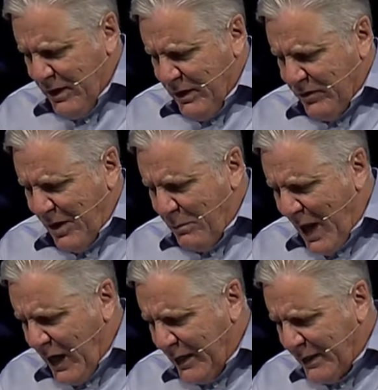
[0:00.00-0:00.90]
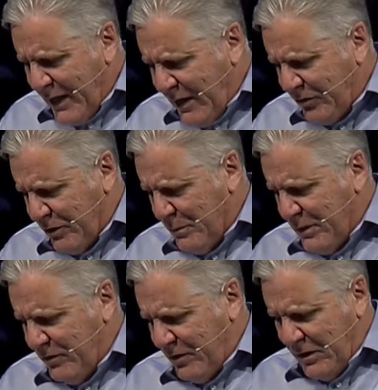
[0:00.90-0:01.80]
Sanballat and Geshem
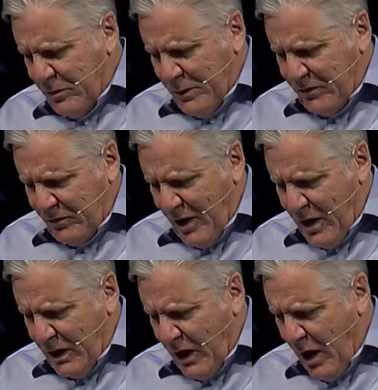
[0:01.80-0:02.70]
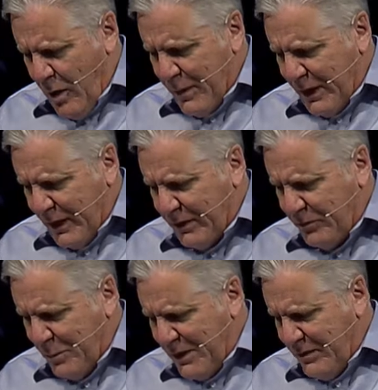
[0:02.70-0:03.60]
sent to me saying, come and let us
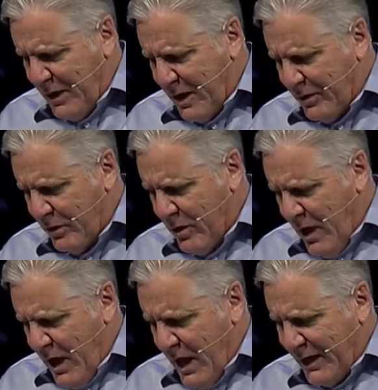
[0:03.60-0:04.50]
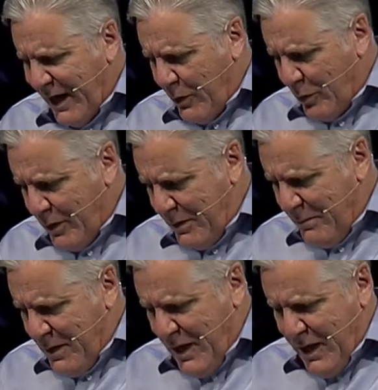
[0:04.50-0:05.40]
meet together at Kerim
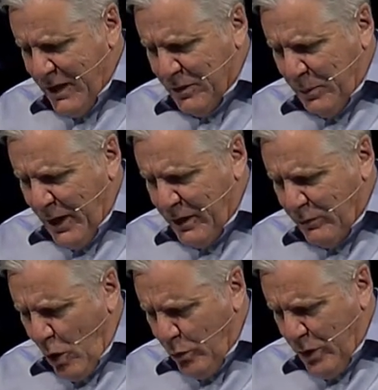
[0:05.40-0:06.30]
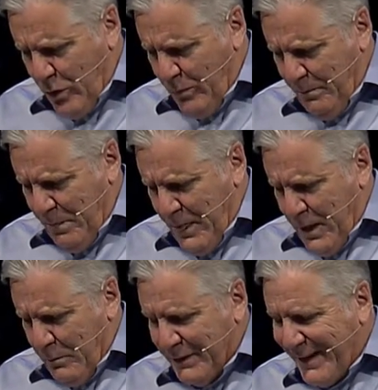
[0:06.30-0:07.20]
in the plain of Ono.
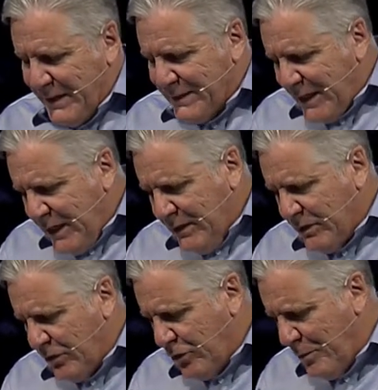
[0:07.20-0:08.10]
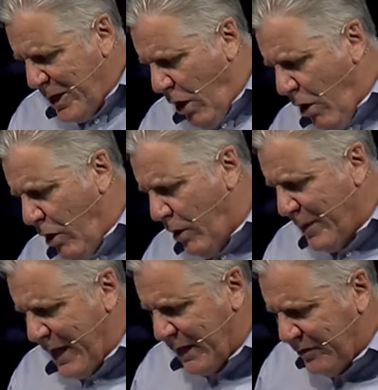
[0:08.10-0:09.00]
But they intended to do me harm,
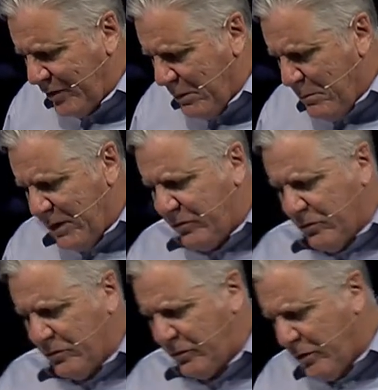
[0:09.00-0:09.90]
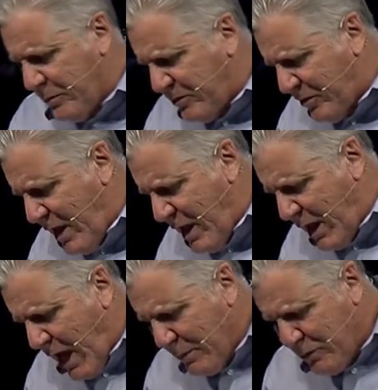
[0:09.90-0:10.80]
and I sent messengers to them saying,
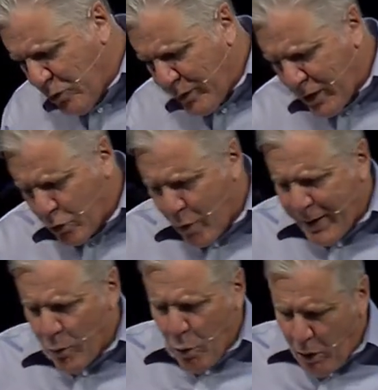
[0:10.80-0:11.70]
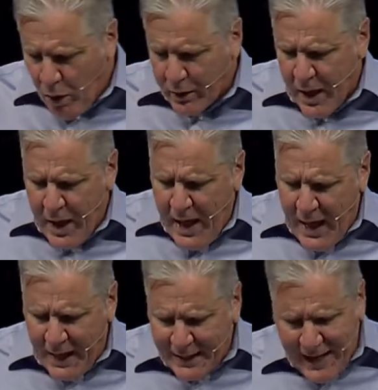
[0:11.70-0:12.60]
I am doing a great work
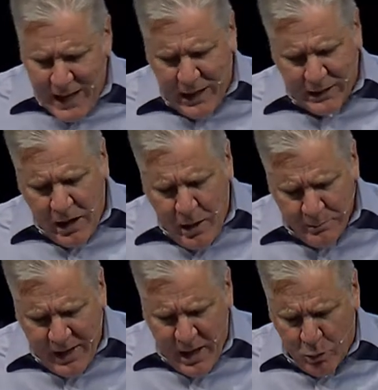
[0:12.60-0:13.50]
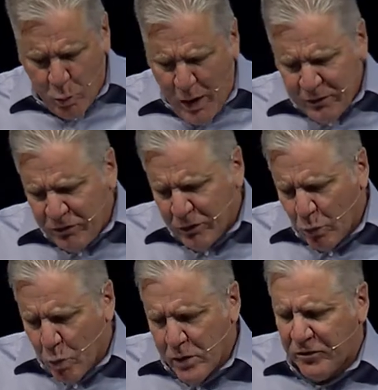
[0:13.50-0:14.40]
and I cannot come down. Why should the
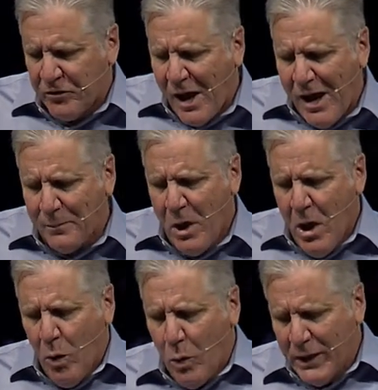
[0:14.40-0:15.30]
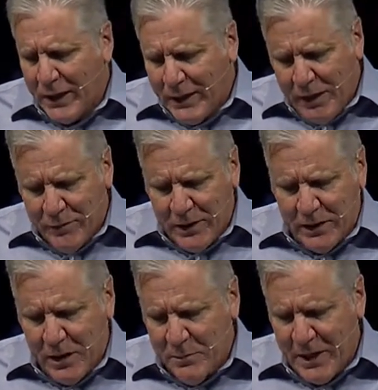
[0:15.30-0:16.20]
work stop while I leave it and
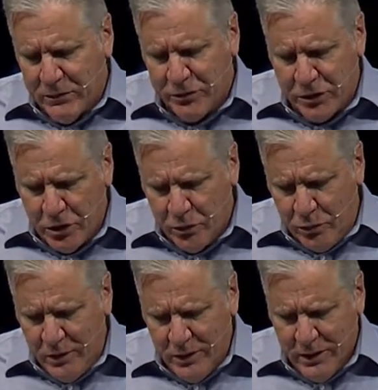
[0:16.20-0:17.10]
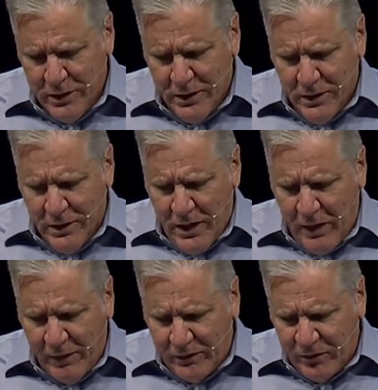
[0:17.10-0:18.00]
come down to you?
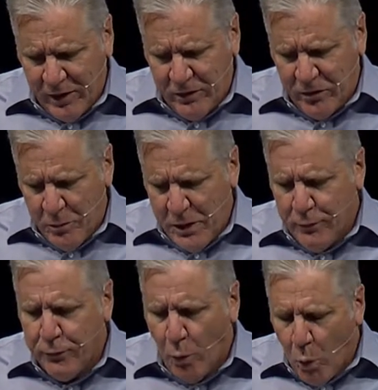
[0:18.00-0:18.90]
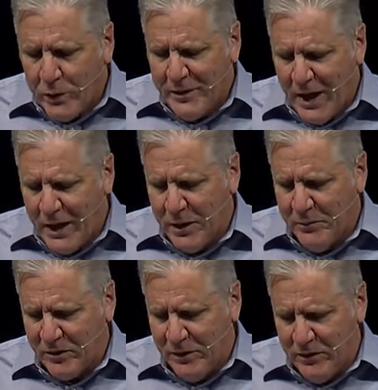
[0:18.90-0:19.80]
And they sent to me four
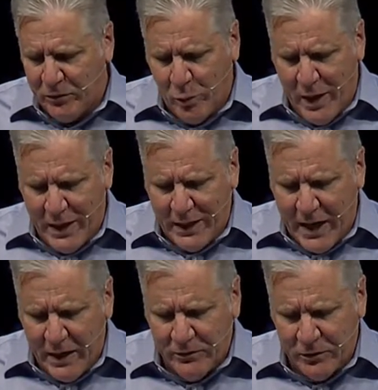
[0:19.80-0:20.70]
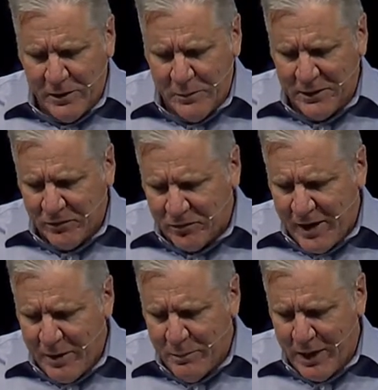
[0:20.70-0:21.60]
times in this way, and I answered them in the
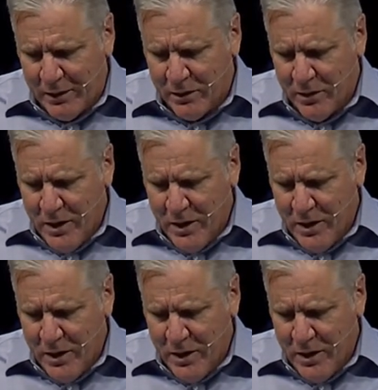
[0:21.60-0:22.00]
same manner.